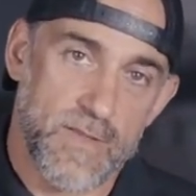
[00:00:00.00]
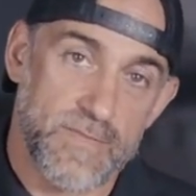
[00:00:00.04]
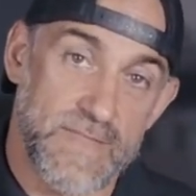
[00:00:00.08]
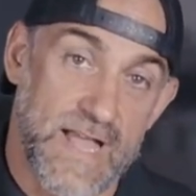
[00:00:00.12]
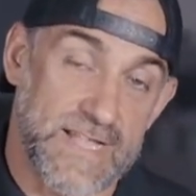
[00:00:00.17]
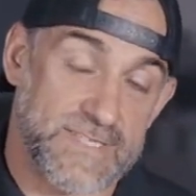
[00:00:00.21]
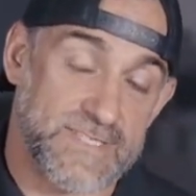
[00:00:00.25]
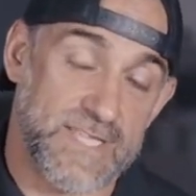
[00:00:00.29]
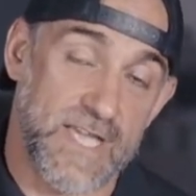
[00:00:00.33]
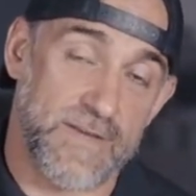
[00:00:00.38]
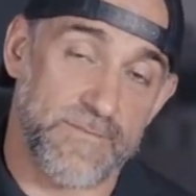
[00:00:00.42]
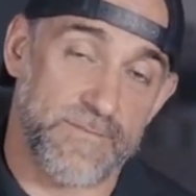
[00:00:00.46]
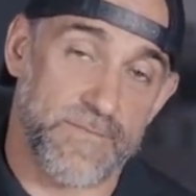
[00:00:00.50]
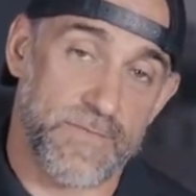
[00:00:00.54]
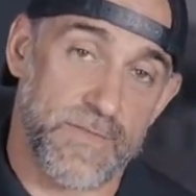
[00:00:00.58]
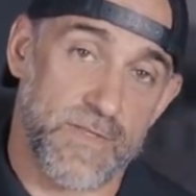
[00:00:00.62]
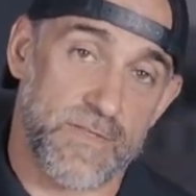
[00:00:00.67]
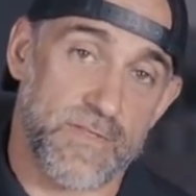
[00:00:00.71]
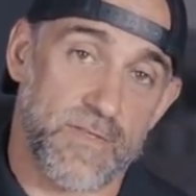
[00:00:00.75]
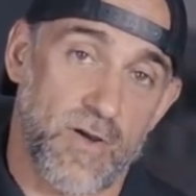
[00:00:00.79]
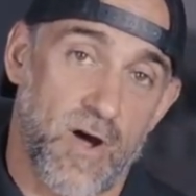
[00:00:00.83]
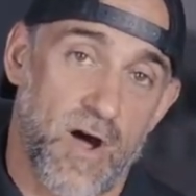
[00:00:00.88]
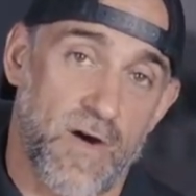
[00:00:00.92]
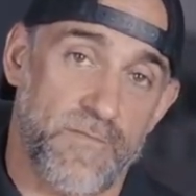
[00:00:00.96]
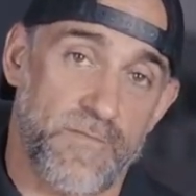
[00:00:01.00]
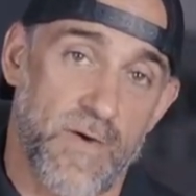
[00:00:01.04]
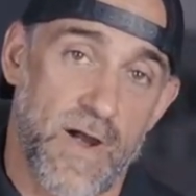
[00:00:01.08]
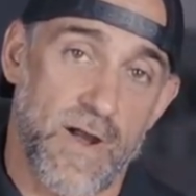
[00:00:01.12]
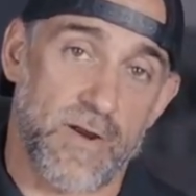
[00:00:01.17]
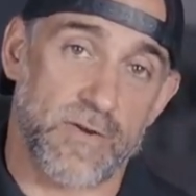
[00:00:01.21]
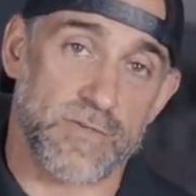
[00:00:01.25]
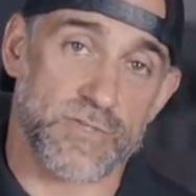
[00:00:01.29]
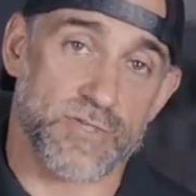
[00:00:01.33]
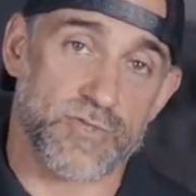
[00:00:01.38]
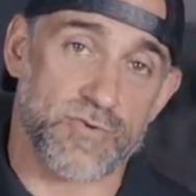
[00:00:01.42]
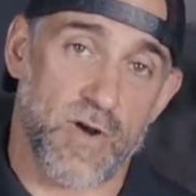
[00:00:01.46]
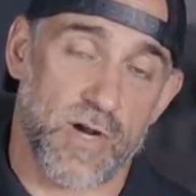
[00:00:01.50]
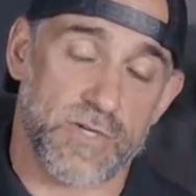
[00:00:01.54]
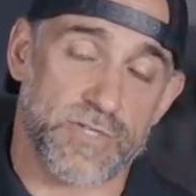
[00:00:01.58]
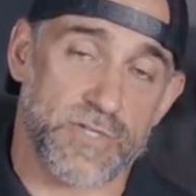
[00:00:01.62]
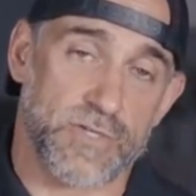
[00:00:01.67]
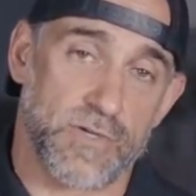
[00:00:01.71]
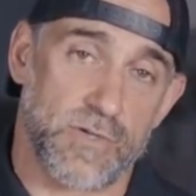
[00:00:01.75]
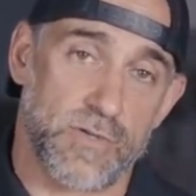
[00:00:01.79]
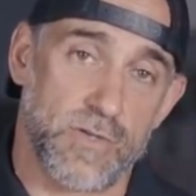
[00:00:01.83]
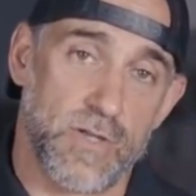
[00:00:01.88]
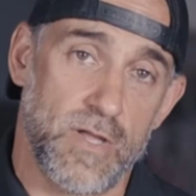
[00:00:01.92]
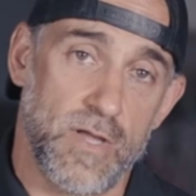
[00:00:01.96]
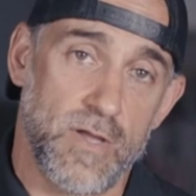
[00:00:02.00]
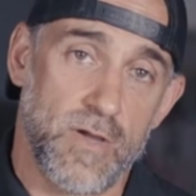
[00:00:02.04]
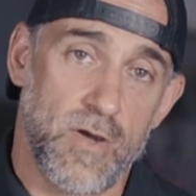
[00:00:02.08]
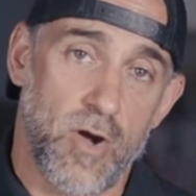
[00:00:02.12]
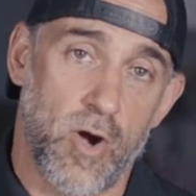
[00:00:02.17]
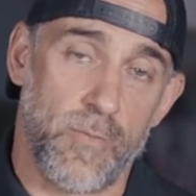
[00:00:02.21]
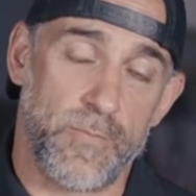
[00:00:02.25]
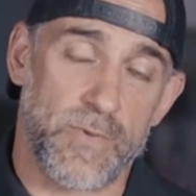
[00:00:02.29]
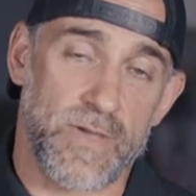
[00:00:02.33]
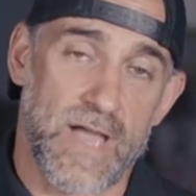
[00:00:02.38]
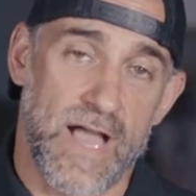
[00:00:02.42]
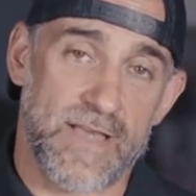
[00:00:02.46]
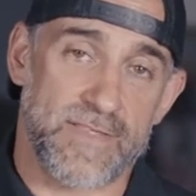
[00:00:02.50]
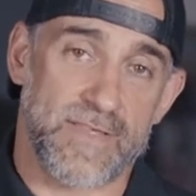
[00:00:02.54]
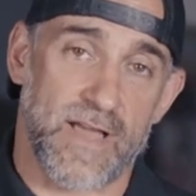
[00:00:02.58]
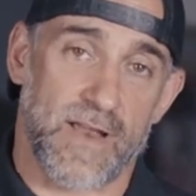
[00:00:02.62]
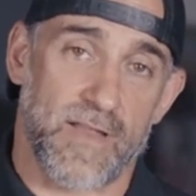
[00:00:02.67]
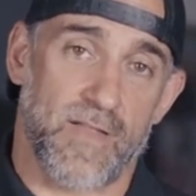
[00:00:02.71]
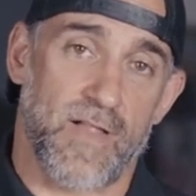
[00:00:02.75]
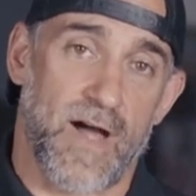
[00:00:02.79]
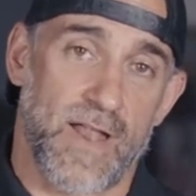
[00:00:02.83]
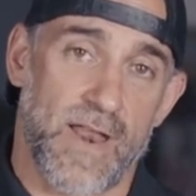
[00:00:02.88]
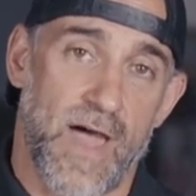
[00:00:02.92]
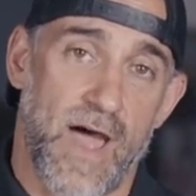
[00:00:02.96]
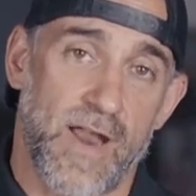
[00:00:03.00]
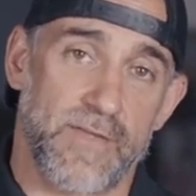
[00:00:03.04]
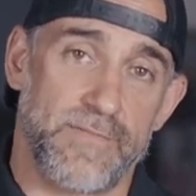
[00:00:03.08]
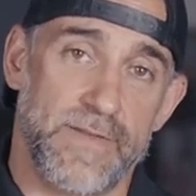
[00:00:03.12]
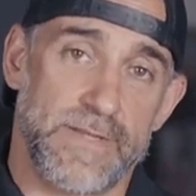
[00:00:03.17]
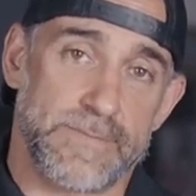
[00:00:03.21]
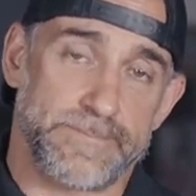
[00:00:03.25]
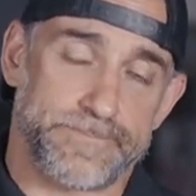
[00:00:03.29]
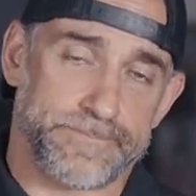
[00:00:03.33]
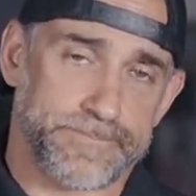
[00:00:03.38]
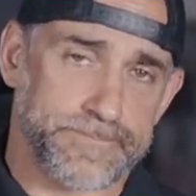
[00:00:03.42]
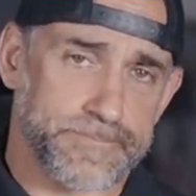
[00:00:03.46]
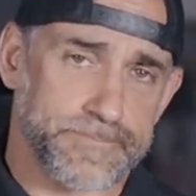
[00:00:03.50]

That's it for this AUFire instructional. Hope you guys got a lot out of it.